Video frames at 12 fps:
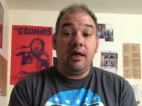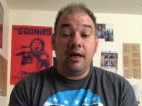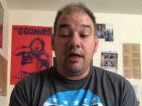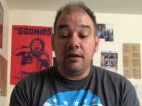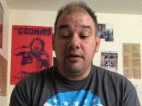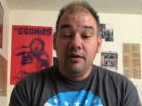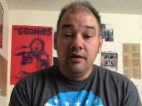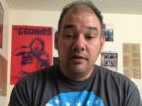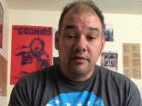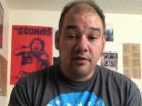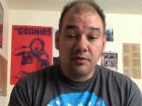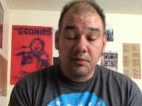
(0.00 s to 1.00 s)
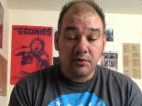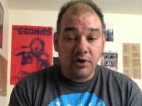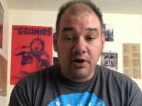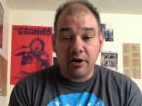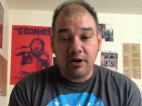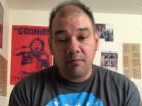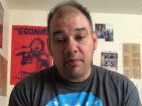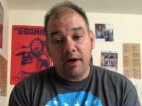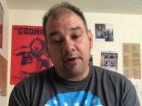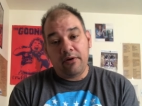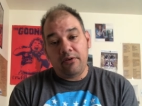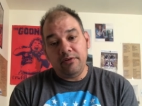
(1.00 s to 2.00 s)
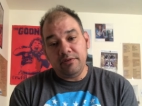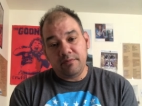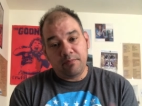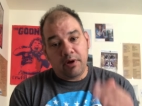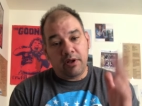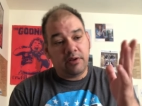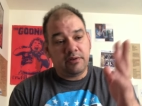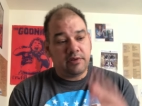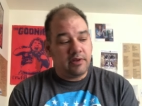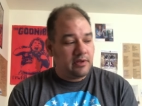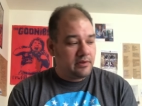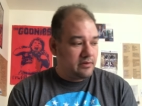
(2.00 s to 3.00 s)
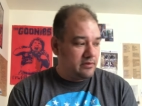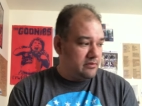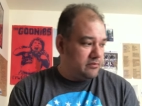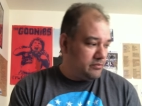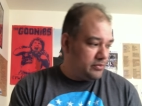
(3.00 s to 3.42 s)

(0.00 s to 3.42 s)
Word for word: and since we're talking about all these politics and